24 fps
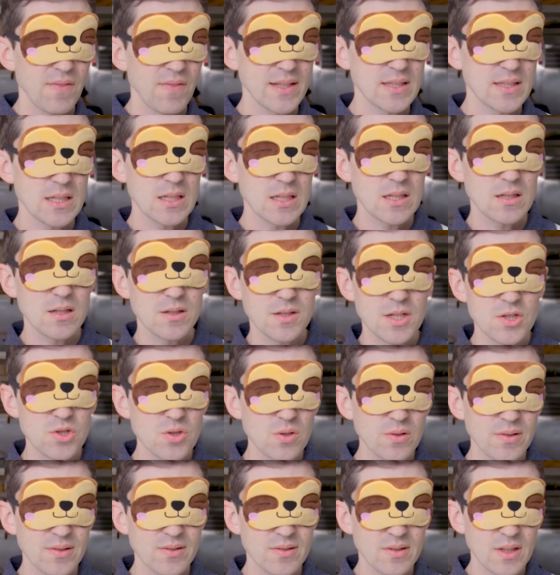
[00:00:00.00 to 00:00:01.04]
If I did an
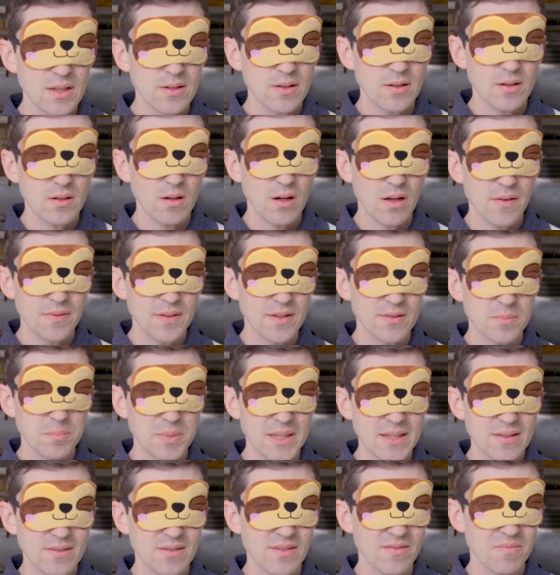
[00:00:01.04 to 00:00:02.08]
initial sear on this
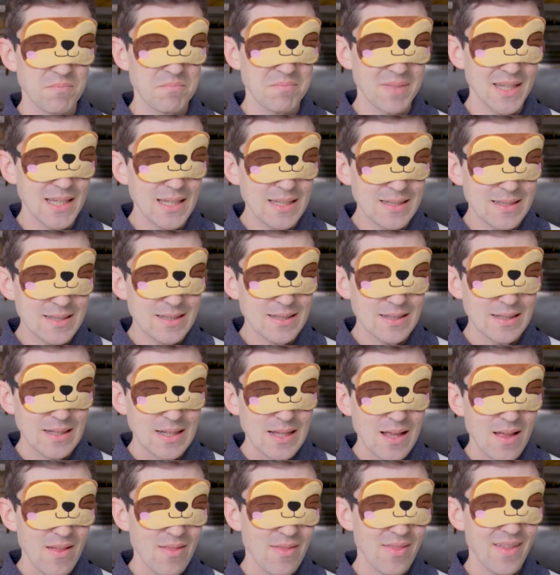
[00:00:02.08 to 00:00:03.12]
piece of meat,
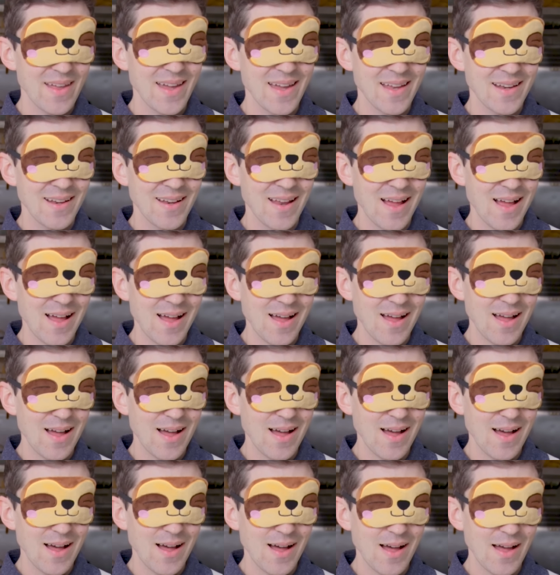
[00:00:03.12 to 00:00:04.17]
then
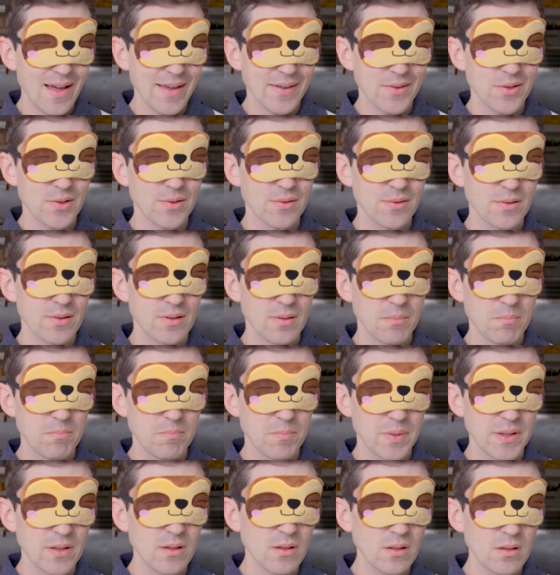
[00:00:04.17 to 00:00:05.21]
I could
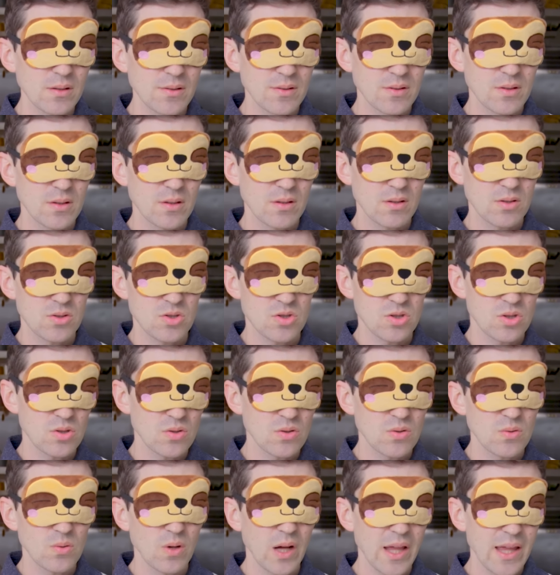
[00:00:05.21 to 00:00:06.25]
build the
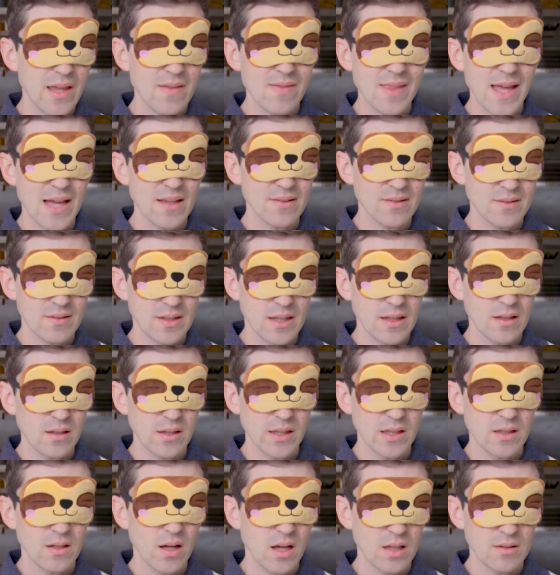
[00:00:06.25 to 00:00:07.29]
jus in that
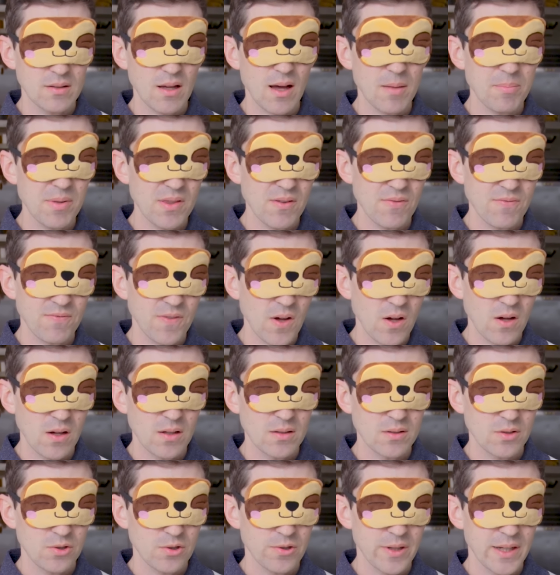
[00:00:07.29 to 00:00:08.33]
skillet on top of the
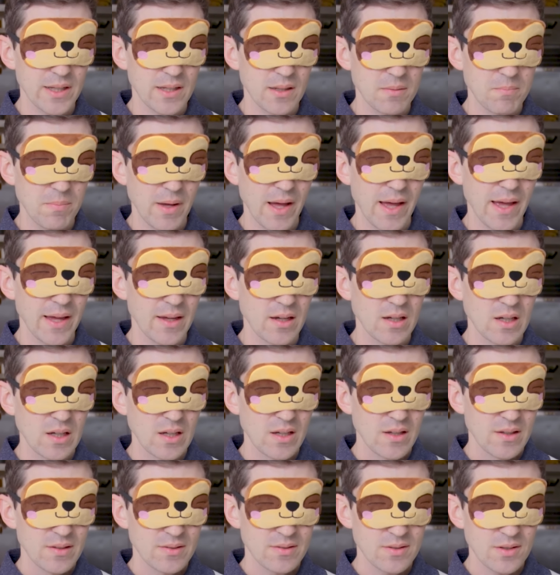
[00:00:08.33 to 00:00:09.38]
fond created by
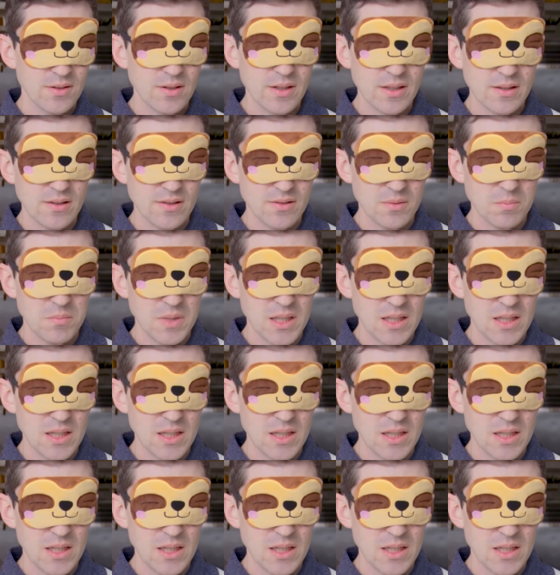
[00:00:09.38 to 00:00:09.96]
searing this